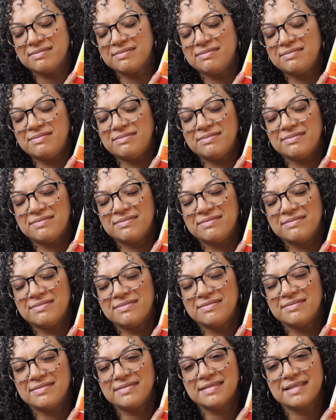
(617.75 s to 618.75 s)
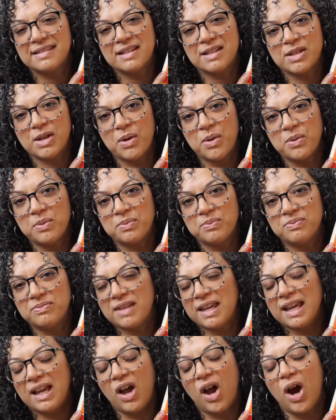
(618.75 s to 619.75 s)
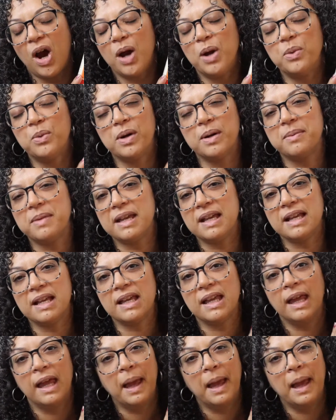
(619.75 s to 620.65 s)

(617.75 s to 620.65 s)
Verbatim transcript: mm, so like heartwarming.